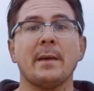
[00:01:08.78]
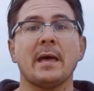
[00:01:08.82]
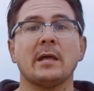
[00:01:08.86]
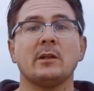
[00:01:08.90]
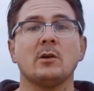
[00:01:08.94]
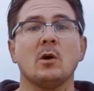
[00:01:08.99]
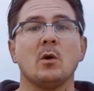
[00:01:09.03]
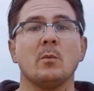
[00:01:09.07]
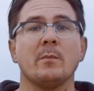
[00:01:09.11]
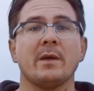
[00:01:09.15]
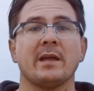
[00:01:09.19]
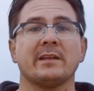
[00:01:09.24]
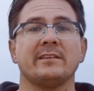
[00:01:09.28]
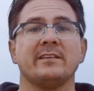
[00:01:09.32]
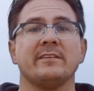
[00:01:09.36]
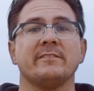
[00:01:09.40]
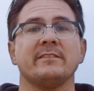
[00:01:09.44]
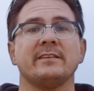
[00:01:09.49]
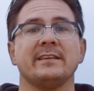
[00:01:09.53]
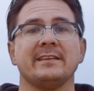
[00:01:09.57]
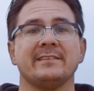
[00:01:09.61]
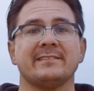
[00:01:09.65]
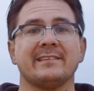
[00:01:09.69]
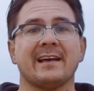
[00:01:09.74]
at-home
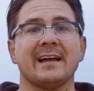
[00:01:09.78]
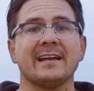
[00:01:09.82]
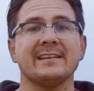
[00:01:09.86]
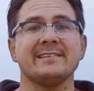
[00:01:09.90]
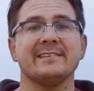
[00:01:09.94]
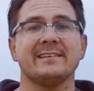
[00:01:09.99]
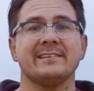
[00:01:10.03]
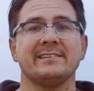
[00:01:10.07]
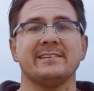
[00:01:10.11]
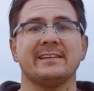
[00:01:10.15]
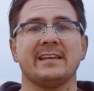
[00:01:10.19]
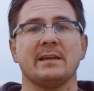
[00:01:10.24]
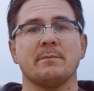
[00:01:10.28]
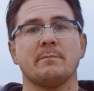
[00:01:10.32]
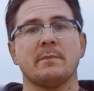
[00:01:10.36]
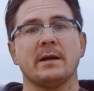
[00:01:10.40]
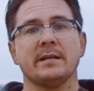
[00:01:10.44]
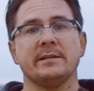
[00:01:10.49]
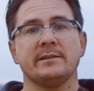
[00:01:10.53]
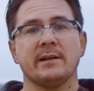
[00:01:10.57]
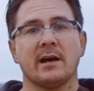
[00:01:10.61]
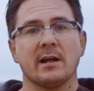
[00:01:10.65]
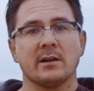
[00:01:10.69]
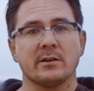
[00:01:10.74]
activities I did to get my
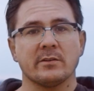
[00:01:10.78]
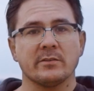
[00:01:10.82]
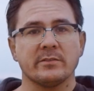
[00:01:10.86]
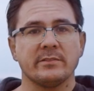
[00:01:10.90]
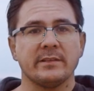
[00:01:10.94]
daughter